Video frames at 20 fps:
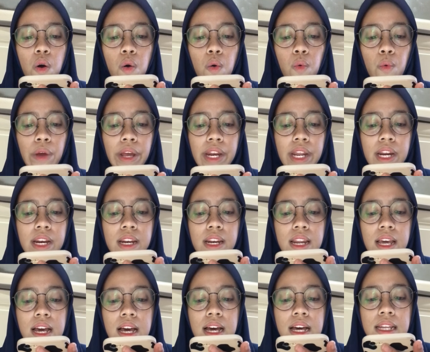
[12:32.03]
within
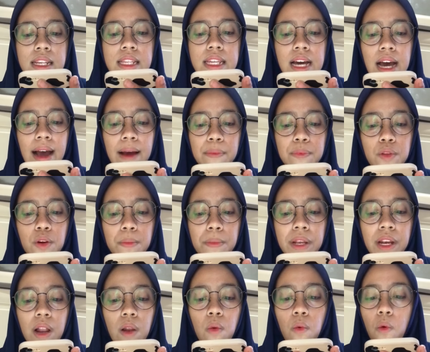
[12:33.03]
the
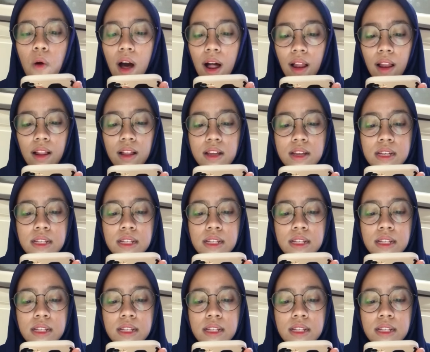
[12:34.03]
abdominal wall.